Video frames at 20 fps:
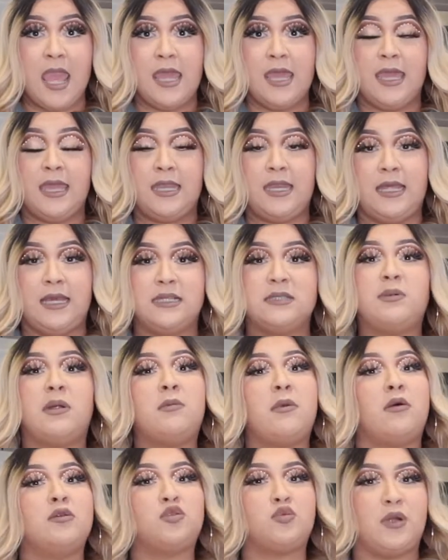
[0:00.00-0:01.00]
It is my
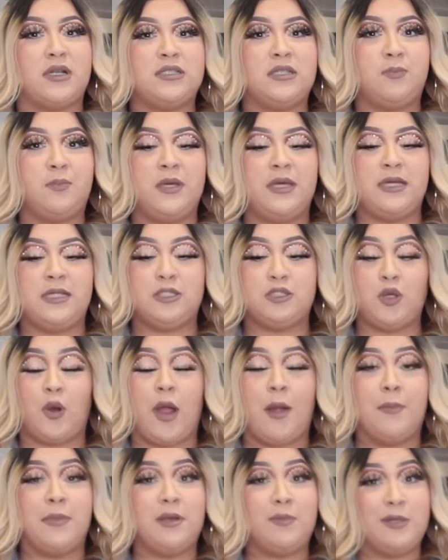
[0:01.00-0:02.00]
mom's recipe, so
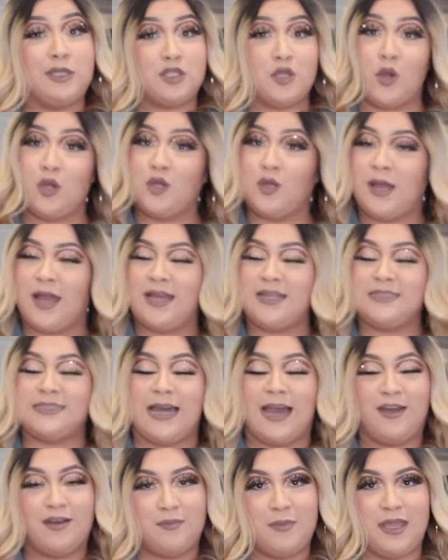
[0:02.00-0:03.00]
I'm gonna be showing you guys
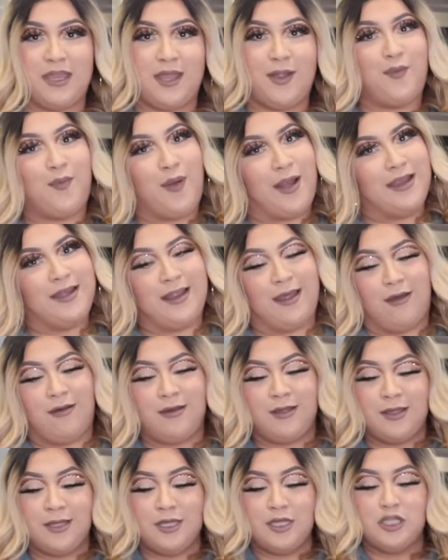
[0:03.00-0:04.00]
how to make it right now.
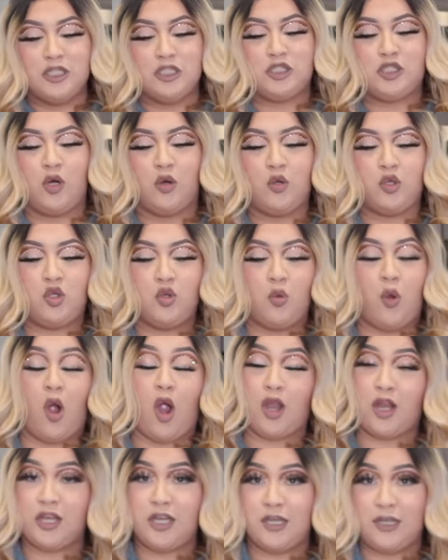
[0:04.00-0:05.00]
So you
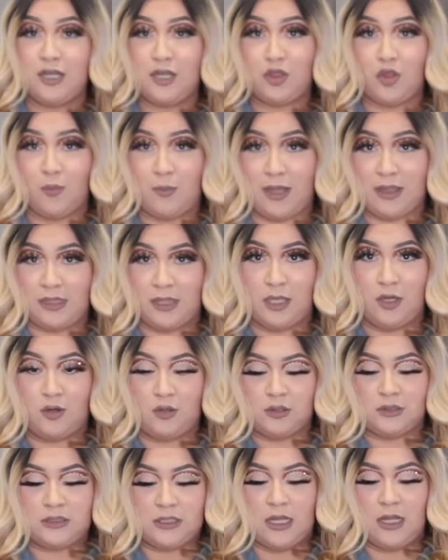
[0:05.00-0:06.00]
are gonna need
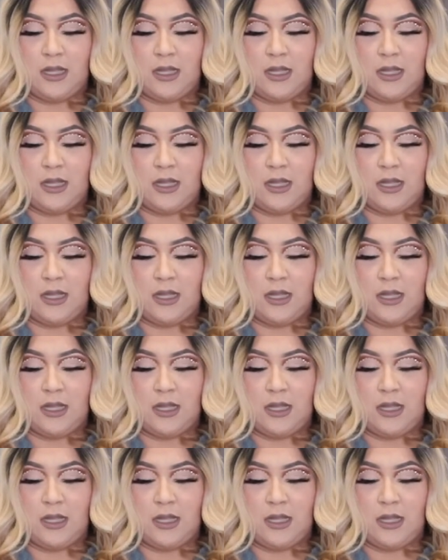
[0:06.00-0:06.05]
tomatillos.